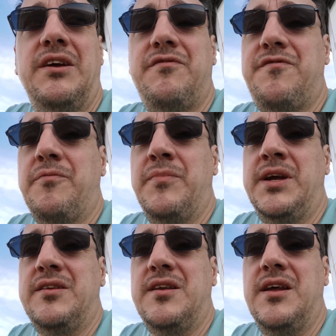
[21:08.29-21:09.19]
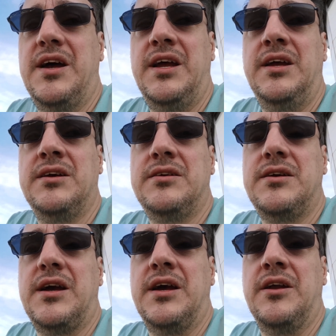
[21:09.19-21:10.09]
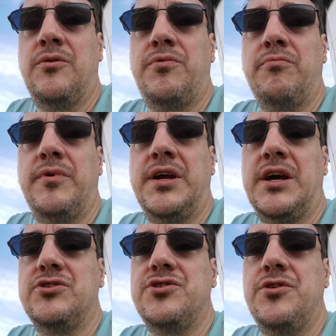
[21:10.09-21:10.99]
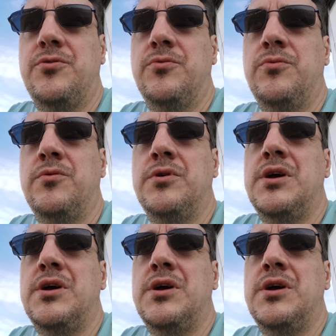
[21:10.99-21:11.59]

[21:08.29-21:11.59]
it from me today, and I'll probably catch you